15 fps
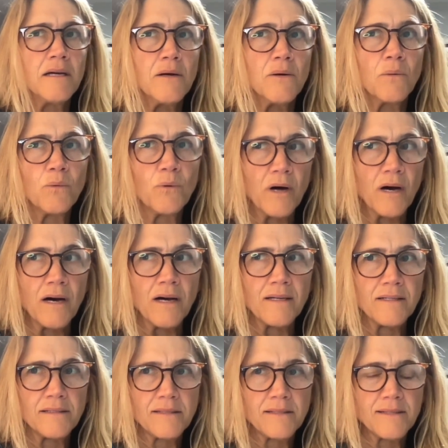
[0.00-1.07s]

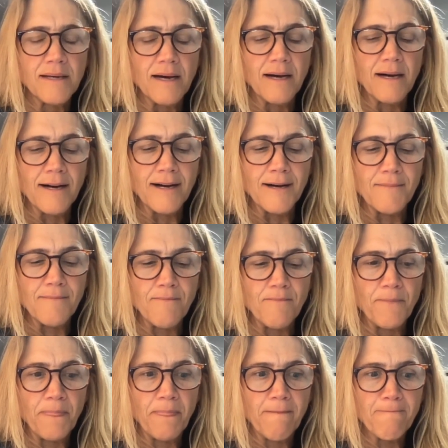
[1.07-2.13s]
was,
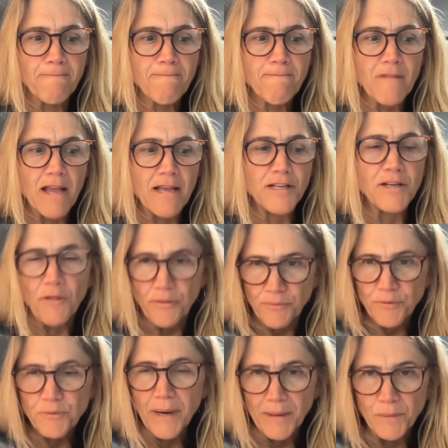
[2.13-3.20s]
threw
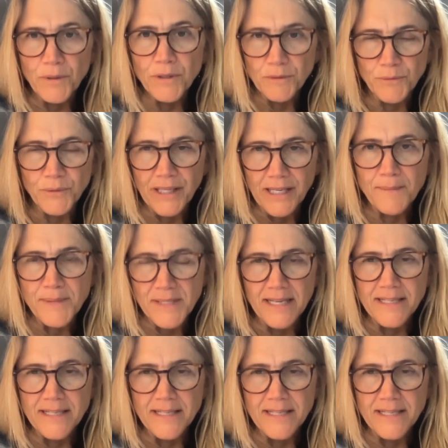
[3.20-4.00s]
my world really upside